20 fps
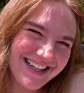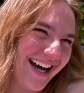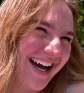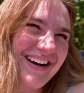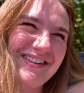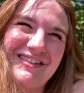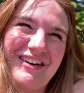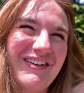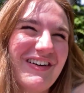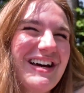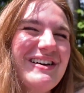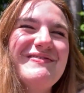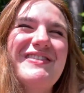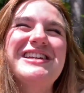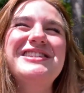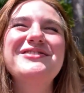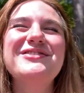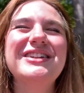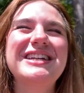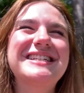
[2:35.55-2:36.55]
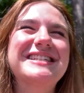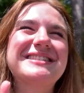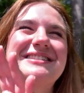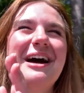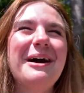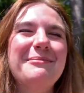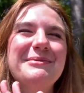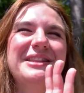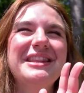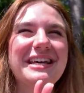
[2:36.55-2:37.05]
I don't know, it makes you like
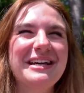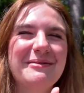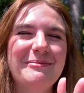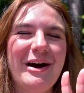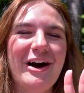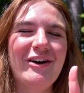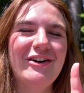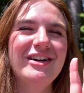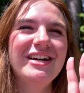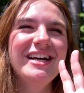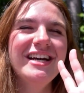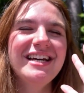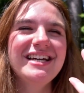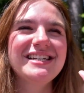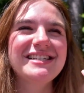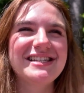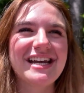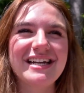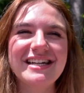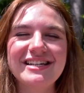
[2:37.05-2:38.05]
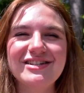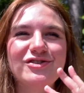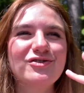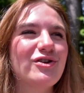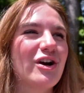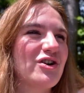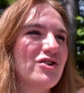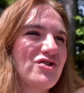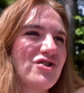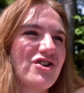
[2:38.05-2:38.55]
stop and think about sentence
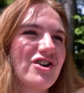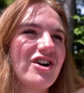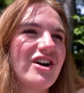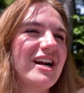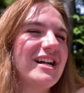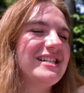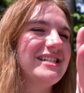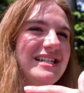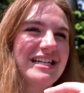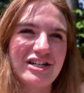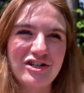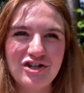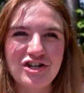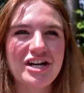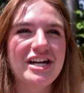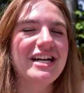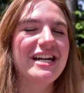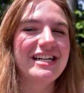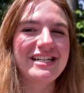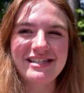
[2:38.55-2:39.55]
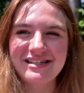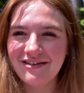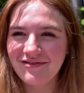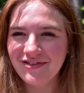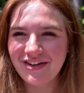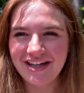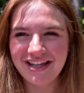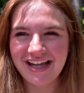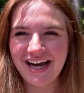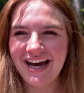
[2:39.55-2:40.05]
structure, diction and
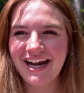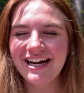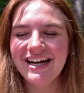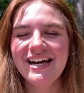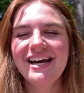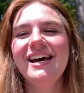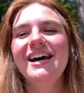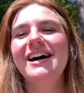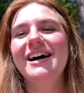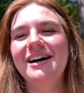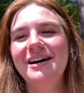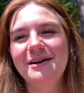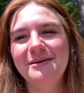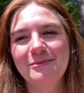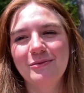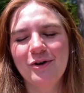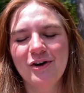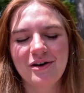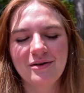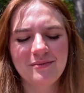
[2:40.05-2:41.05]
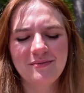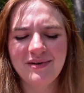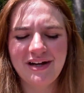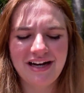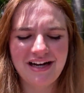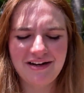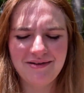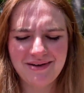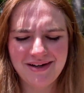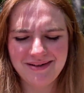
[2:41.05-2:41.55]
stuff like that more, but
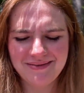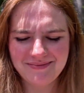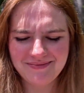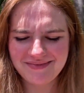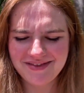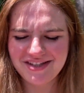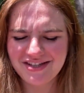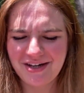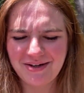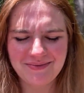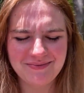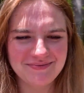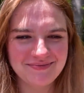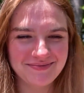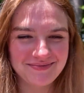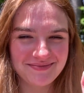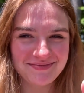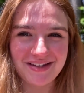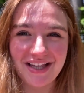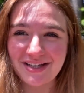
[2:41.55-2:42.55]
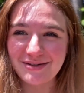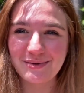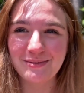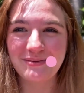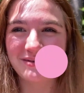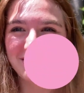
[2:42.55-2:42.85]
anyway, so that's what